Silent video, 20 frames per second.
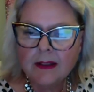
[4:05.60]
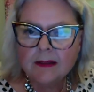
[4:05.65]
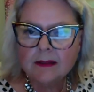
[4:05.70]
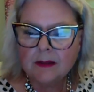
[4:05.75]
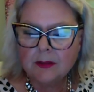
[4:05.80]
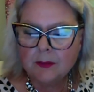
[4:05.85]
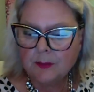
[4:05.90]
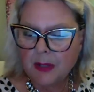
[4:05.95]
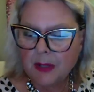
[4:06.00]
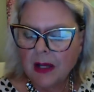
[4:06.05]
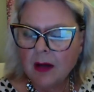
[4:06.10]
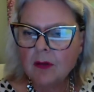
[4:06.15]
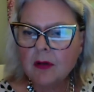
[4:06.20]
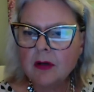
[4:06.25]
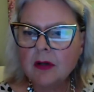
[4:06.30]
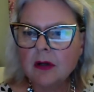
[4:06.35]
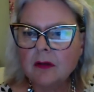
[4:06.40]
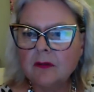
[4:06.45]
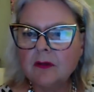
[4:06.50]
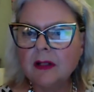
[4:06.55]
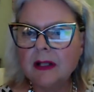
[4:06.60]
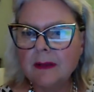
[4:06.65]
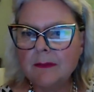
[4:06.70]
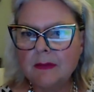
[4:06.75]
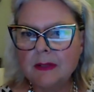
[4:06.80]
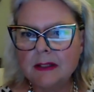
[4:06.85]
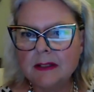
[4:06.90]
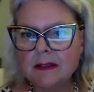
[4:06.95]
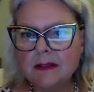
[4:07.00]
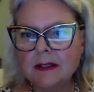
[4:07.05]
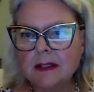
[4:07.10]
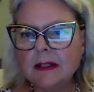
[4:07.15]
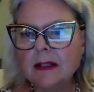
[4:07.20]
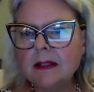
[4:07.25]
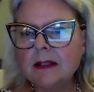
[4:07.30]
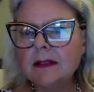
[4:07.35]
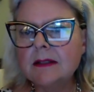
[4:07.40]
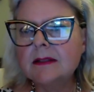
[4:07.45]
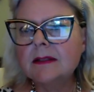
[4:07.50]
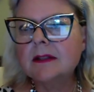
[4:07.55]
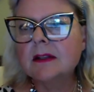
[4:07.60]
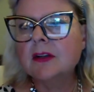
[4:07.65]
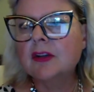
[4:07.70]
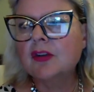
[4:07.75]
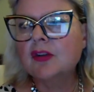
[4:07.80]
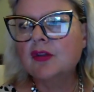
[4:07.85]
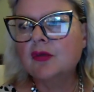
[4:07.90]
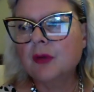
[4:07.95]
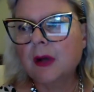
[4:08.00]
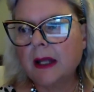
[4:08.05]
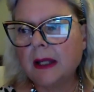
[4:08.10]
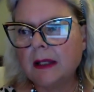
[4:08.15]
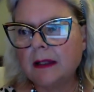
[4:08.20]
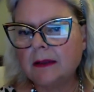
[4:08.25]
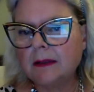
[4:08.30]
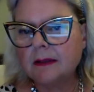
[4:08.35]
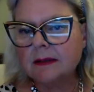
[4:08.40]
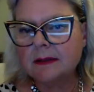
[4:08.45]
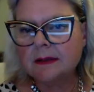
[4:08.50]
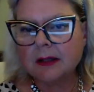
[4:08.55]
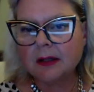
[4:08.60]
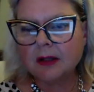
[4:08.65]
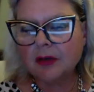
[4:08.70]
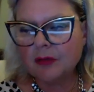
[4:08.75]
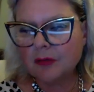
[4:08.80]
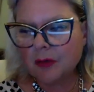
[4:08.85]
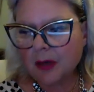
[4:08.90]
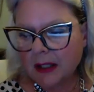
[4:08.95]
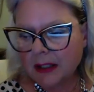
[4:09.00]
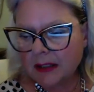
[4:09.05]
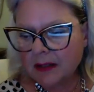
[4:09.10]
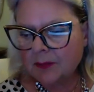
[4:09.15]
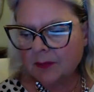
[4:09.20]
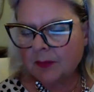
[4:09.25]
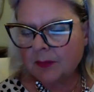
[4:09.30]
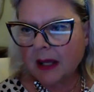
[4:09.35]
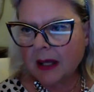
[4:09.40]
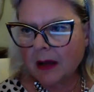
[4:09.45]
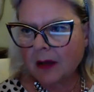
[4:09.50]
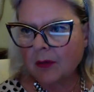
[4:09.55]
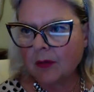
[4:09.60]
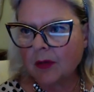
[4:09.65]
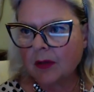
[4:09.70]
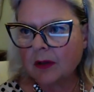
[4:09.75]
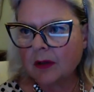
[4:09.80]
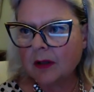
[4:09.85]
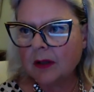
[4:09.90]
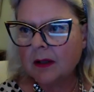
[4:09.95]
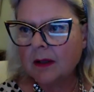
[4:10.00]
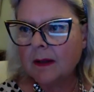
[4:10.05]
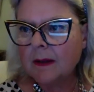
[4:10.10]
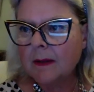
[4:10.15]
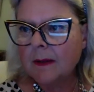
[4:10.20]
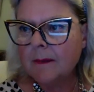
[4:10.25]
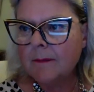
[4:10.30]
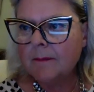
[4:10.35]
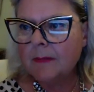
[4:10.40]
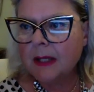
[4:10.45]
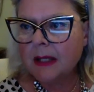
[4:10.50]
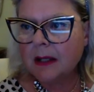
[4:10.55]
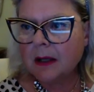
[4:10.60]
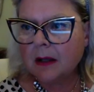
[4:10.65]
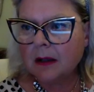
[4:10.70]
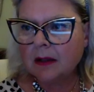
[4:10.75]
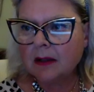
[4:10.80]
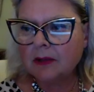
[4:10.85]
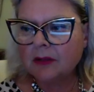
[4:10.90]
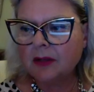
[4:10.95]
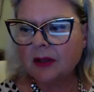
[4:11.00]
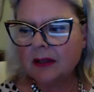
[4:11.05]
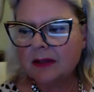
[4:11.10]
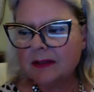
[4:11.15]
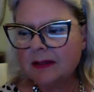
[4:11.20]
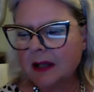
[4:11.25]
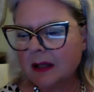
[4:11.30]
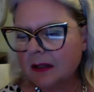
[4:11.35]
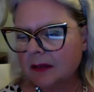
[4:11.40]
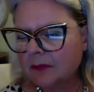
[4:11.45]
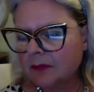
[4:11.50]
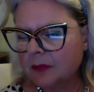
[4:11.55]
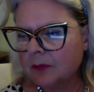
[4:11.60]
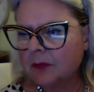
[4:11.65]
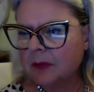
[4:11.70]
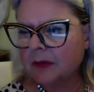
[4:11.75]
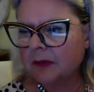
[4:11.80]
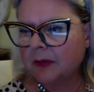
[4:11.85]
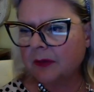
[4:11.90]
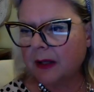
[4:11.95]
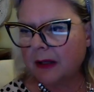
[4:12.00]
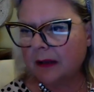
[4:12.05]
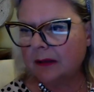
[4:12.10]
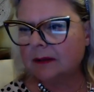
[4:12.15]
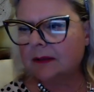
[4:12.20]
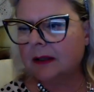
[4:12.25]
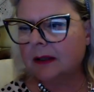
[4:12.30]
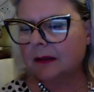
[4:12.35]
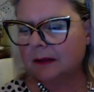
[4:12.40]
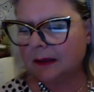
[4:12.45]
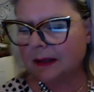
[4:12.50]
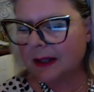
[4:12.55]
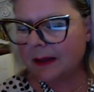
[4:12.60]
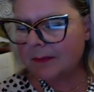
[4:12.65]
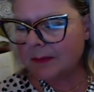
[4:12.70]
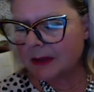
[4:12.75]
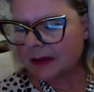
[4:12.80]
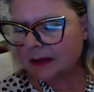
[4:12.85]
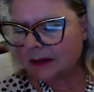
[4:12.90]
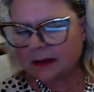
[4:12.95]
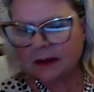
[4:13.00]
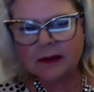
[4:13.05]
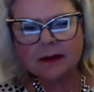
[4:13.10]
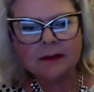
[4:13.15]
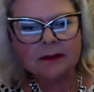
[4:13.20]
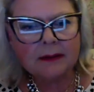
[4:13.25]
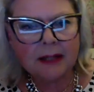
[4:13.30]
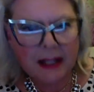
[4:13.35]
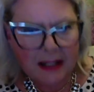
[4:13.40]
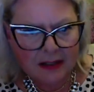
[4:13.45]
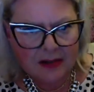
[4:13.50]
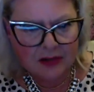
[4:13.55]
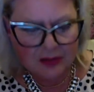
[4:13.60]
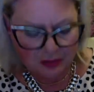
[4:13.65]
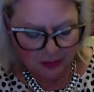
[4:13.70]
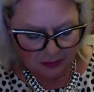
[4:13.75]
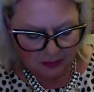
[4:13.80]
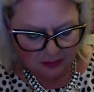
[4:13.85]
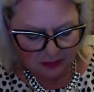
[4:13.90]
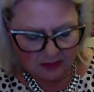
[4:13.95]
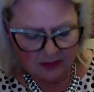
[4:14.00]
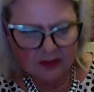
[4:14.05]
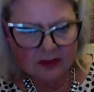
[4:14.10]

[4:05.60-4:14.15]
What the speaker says: the power of lemons is great. It's a great power because aside from the fact that lemon tastes good,